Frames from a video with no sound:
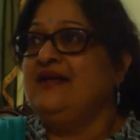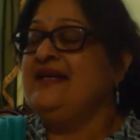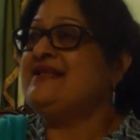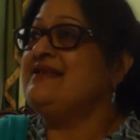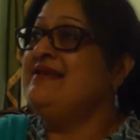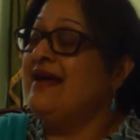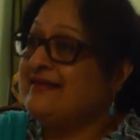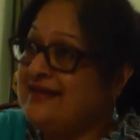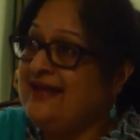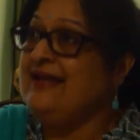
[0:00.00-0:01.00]
It's
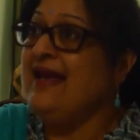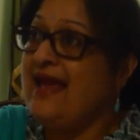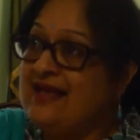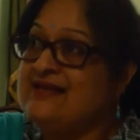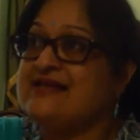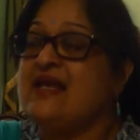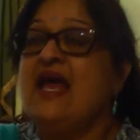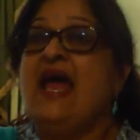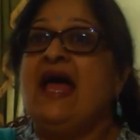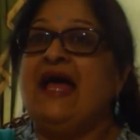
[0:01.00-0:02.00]
nothing else.
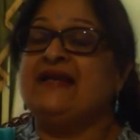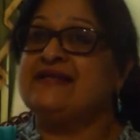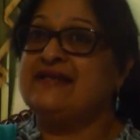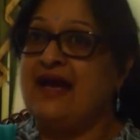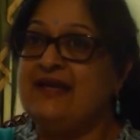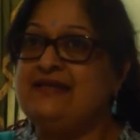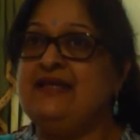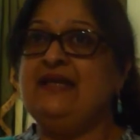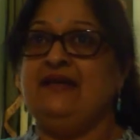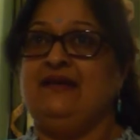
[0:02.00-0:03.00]

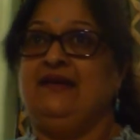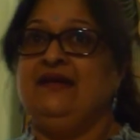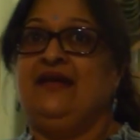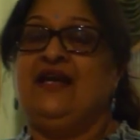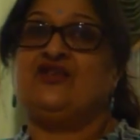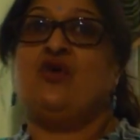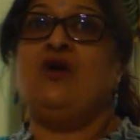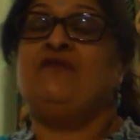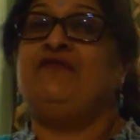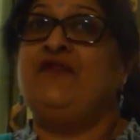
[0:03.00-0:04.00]
Anxiety has
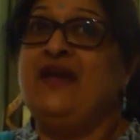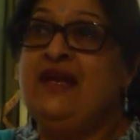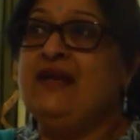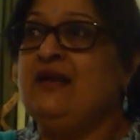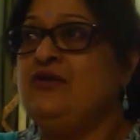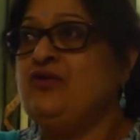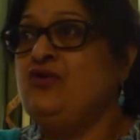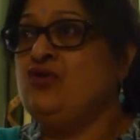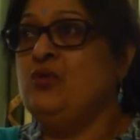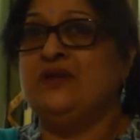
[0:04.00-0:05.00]
got very little to
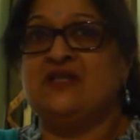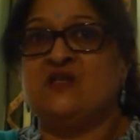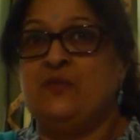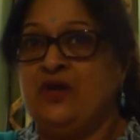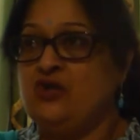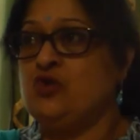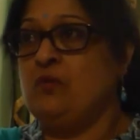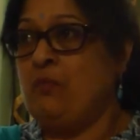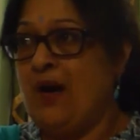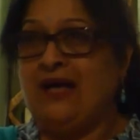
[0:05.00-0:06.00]
do with the spiritual
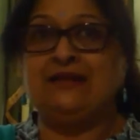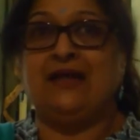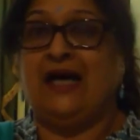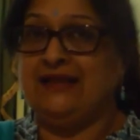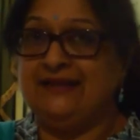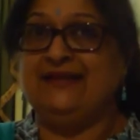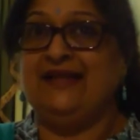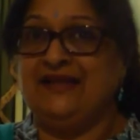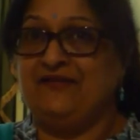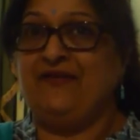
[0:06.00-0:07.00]
path, other
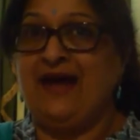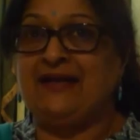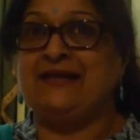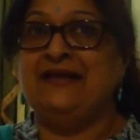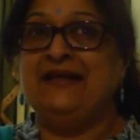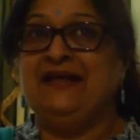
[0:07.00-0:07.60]
than the fact